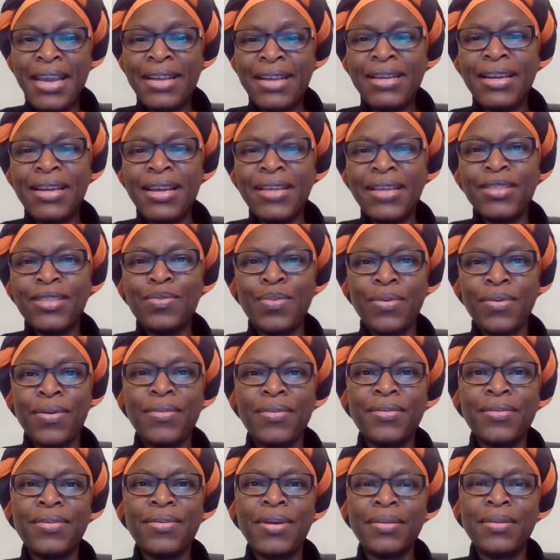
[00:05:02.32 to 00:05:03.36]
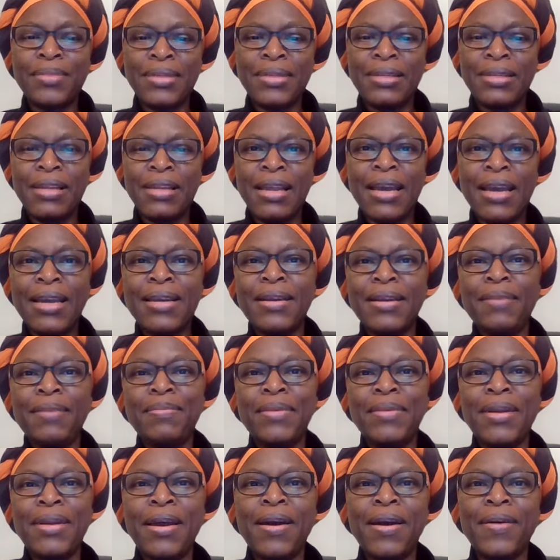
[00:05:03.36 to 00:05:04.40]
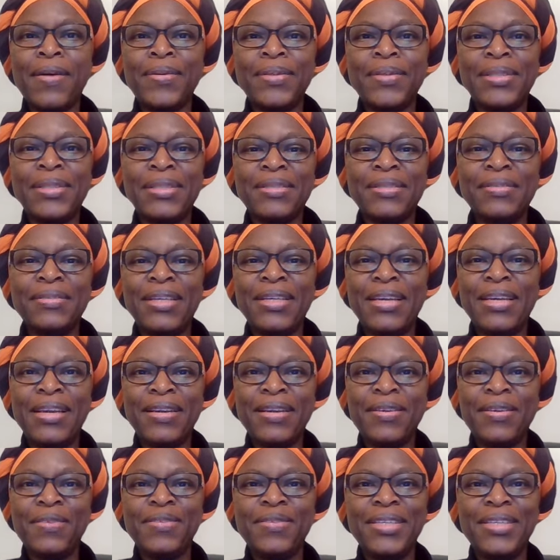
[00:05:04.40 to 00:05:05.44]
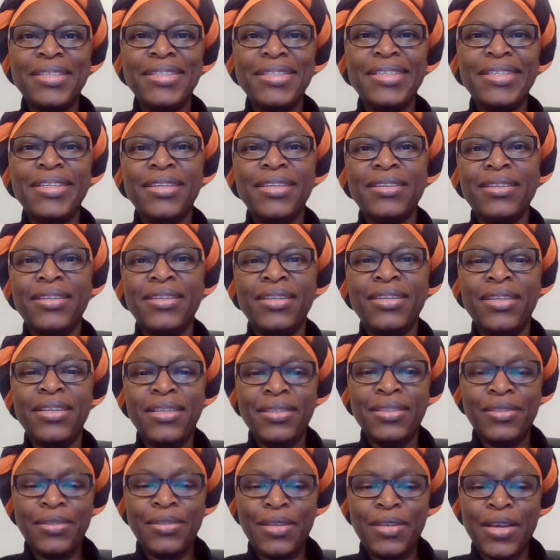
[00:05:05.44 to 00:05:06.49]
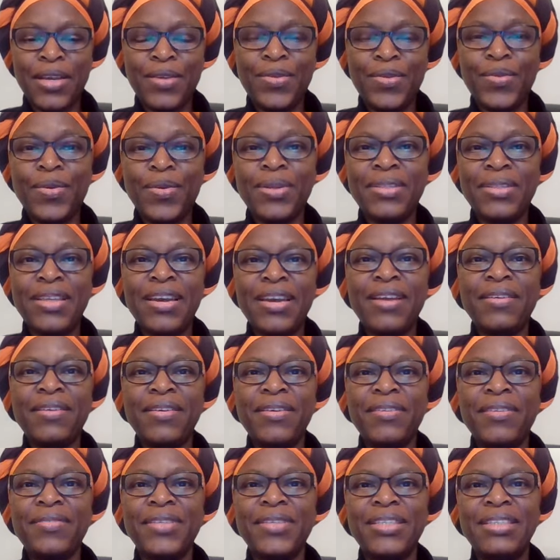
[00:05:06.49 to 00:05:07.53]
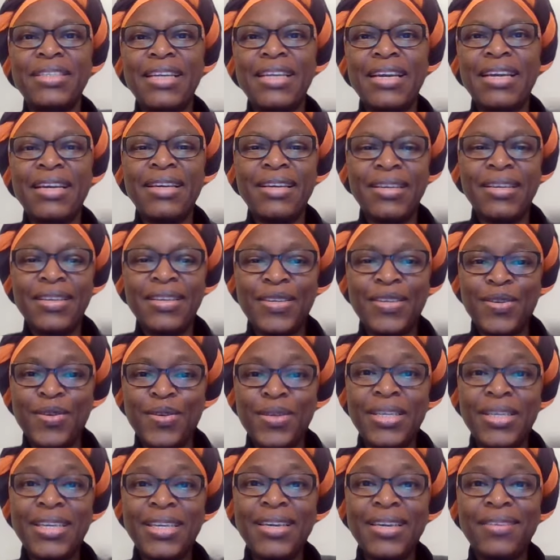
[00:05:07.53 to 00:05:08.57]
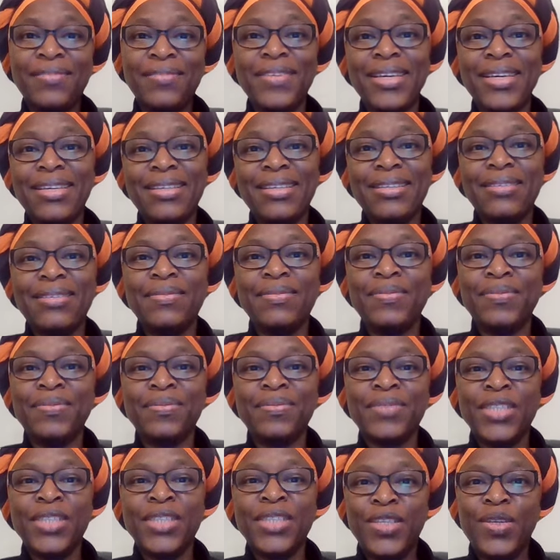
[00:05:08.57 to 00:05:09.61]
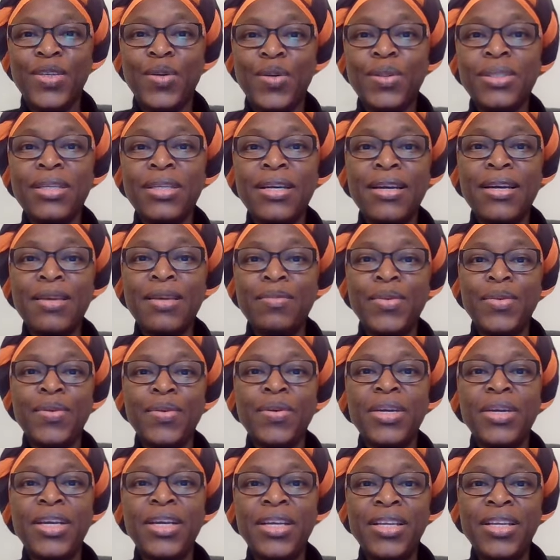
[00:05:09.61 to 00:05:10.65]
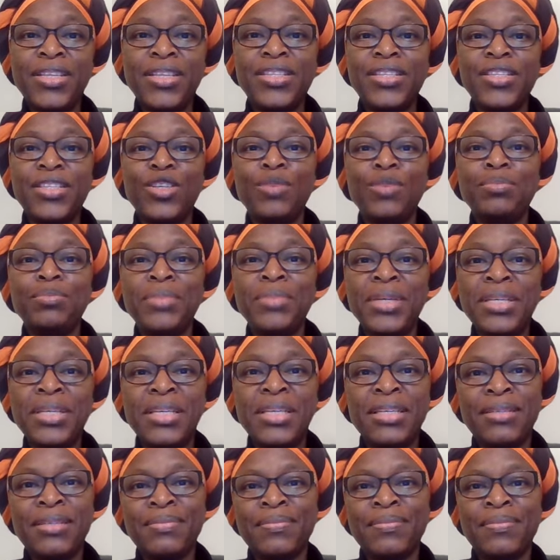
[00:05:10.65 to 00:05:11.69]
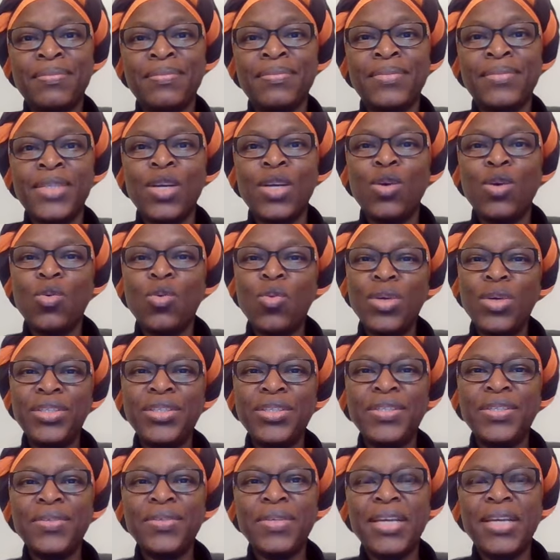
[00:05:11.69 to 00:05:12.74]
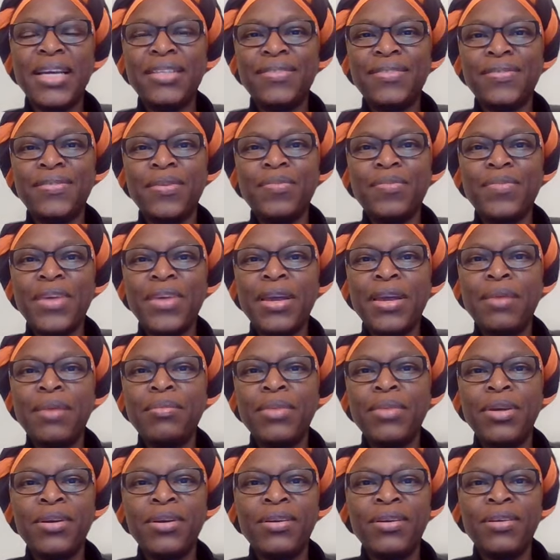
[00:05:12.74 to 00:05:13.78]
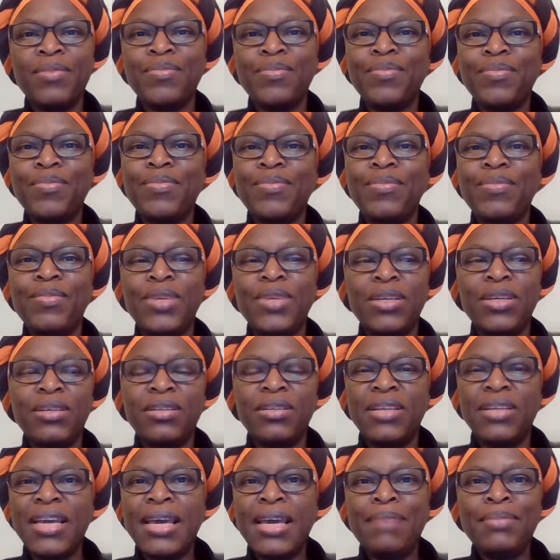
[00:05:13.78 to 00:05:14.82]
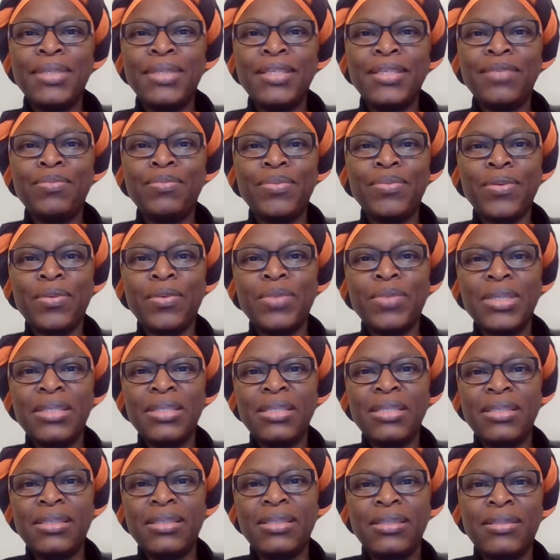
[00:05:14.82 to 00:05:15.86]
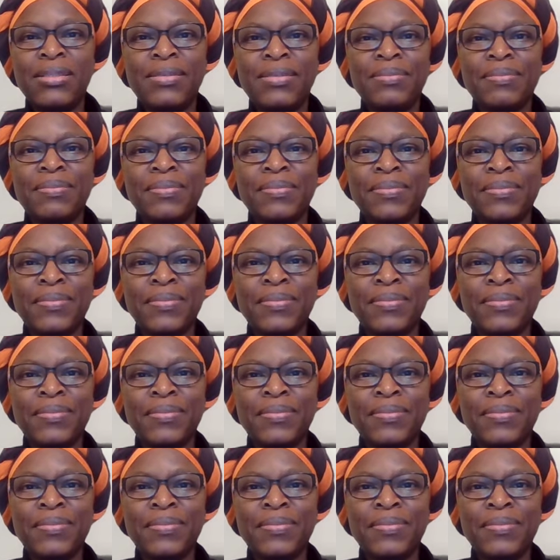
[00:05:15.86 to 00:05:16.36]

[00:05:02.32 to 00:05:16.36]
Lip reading: endless programs lined up now until the end of the year so that you are there every day. You're giving your time, your energy, your money. What do you get from them? Empty promises,